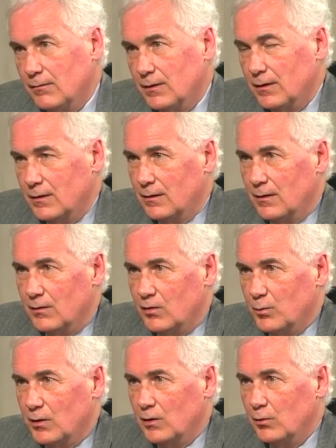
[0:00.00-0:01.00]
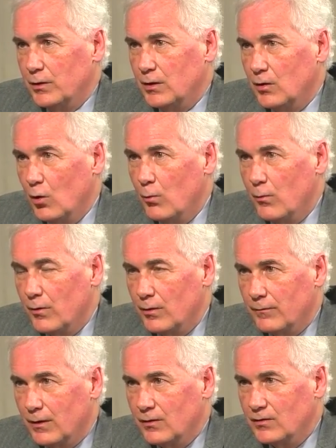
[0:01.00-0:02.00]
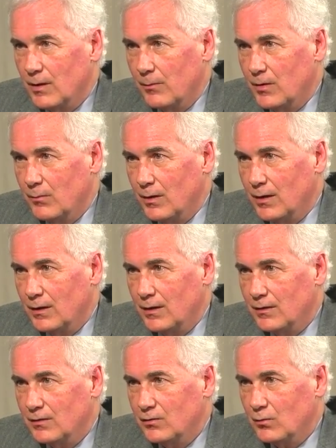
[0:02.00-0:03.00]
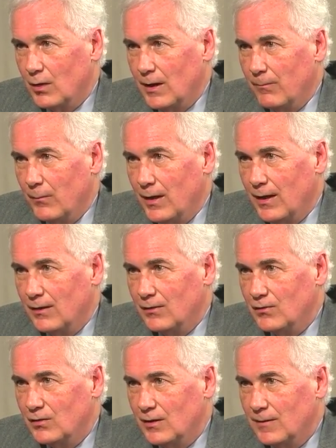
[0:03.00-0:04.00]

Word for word: uh, Congressman Louis Gohmert of our subcommittee uh, described that as